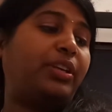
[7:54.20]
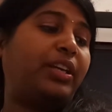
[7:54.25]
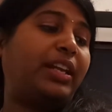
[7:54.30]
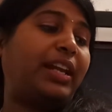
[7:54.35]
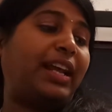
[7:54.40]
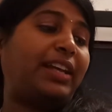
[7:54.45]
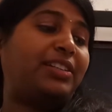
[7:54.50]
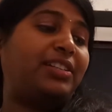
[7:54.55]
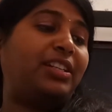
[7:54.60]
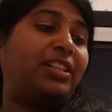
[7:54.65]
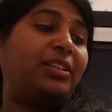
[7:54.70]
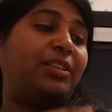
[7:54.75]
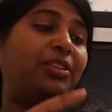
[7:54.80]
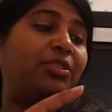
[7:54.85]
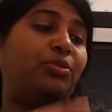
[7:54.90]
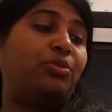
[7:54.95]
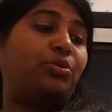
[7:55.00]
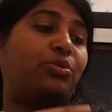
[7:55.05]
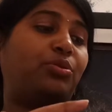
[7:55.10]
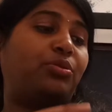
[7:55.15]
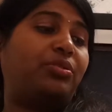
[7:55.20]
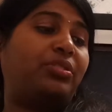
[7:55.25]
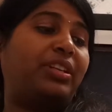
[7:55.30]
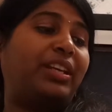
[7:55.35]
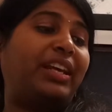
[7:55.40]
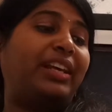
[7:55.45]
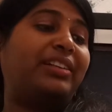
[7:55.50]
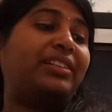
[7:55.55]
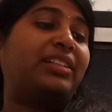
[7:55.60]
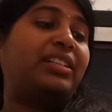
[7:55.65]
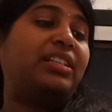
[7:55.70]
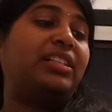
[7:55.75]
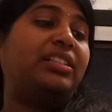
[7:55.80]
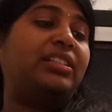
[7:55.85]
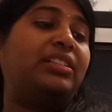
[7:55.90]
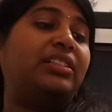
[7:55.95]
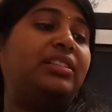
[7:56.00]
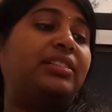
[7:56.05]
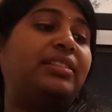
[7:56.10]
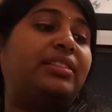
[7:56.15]
You can actually use to create
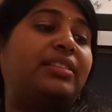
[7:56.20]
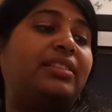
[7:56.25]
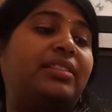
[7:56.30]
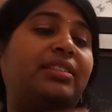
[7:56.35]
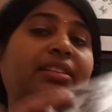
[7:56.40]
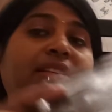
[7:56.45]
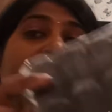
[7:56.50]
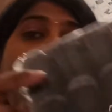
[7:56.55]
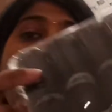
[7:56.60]
curls